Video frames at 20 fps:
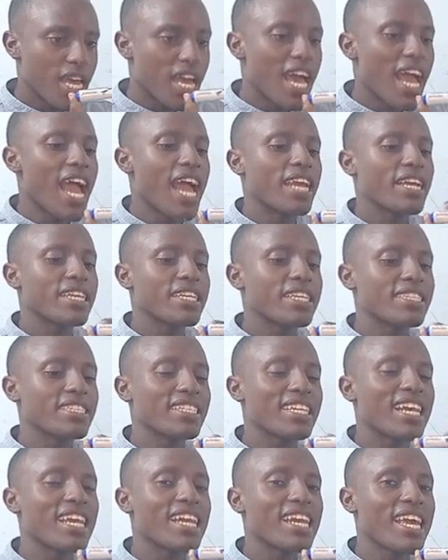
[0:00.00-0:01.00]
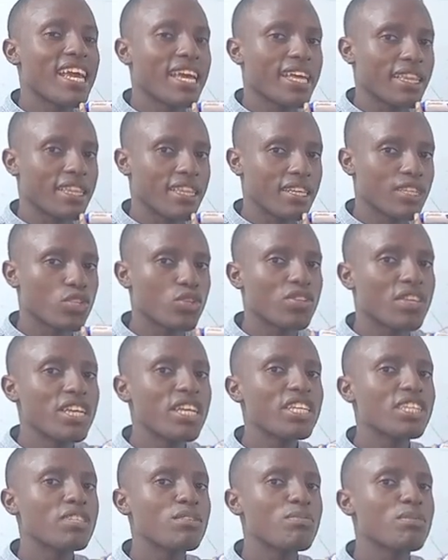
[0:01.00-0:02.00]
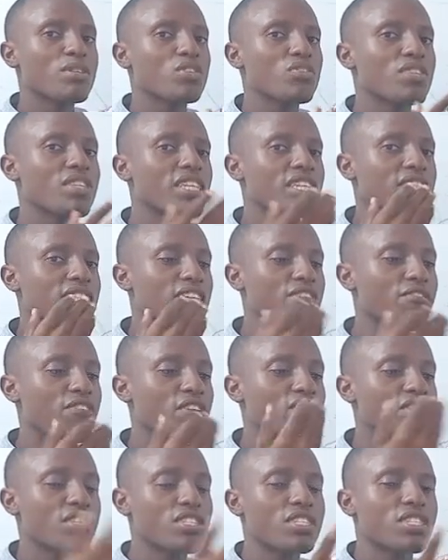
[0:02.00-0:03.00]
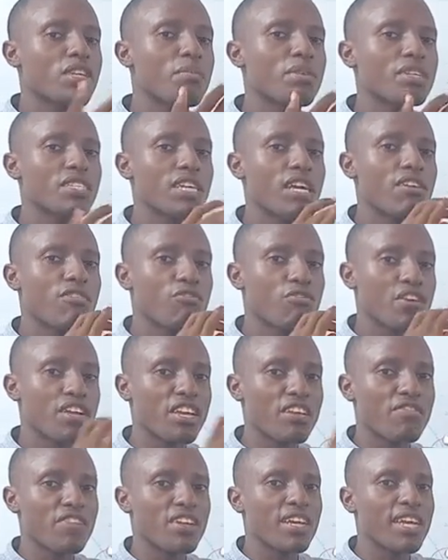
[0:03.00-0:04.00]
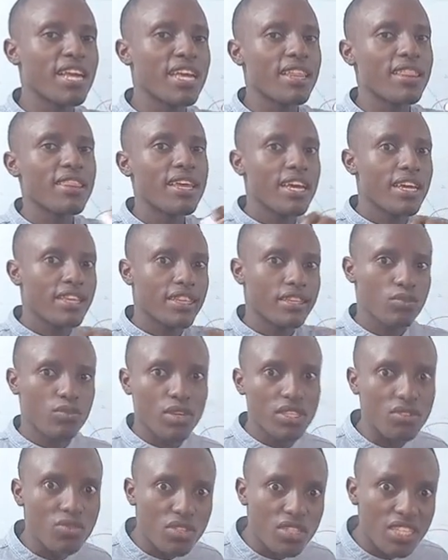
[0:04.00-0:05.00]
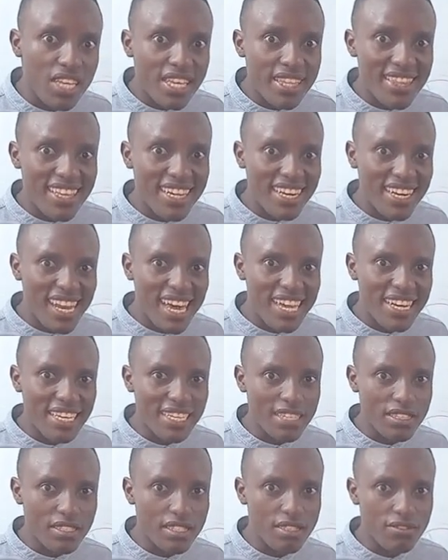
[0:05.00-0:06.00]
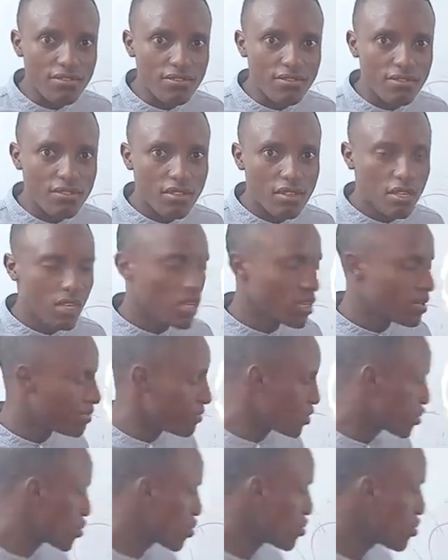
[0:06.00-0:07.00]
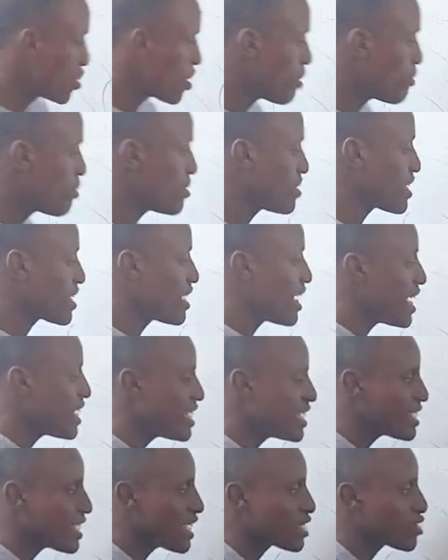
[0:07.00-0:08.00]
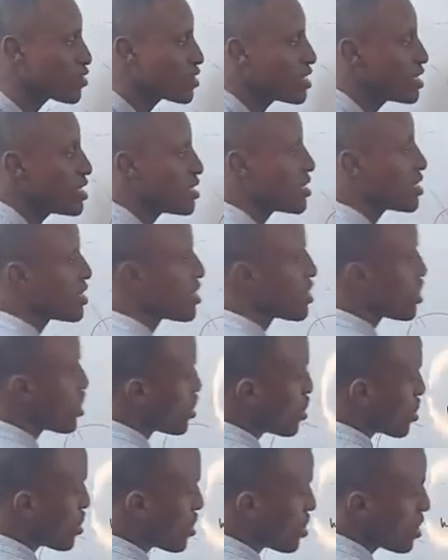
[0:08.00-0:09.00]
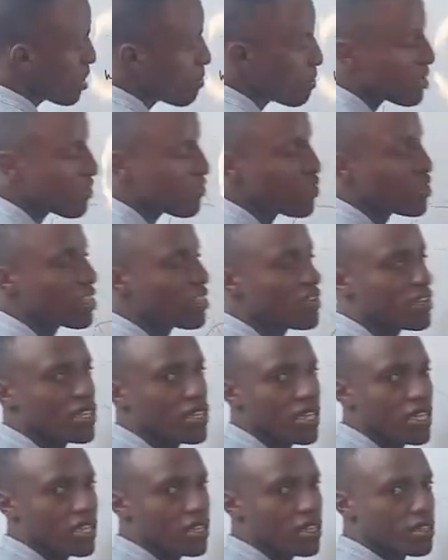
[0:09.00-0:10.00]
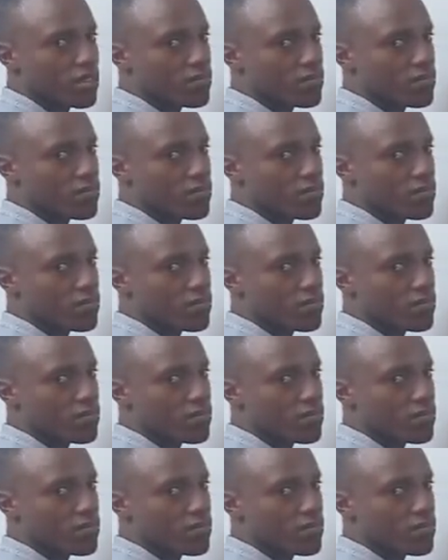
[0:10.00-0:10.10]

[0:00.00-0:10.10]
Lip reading: And the length. So the ratio between the difference in temperature for a given length, that's what we say the gradient achieve. So talking about the gradient actually is the changes in temperature for a given length.